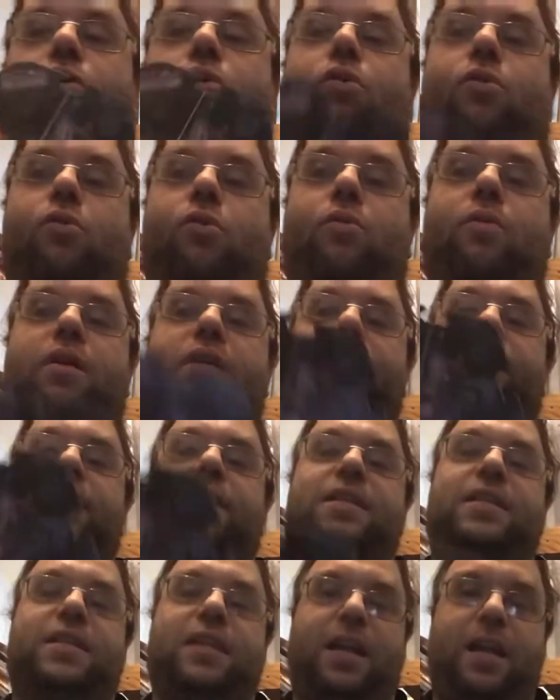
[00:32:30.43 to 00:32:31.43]
always
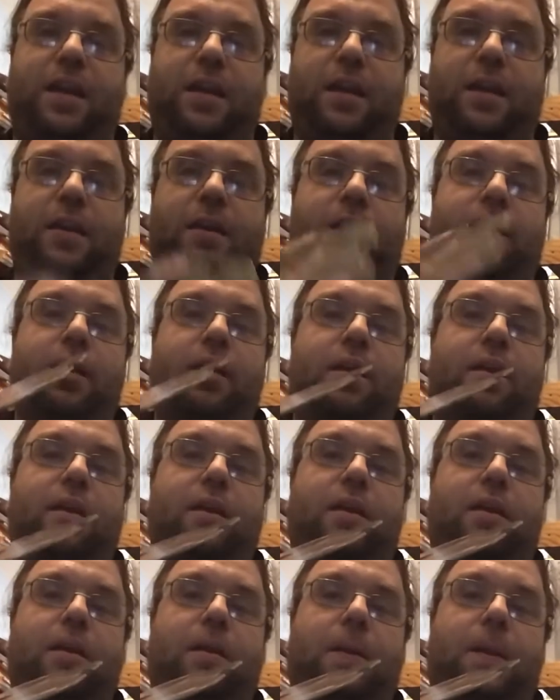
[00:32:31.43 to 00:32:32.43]
contain
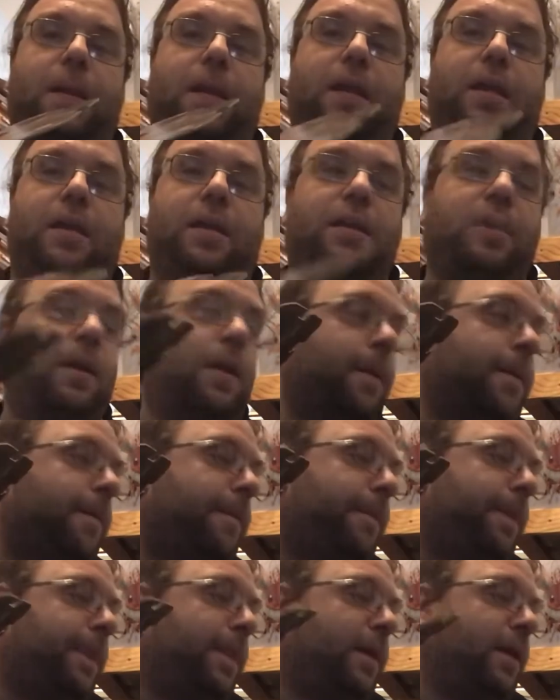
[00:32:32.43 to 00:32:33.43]
a
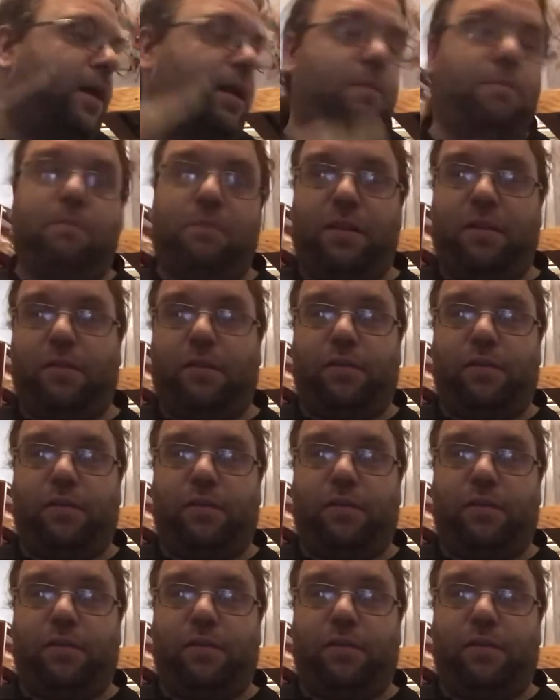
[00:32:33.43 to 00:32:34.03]
Mythos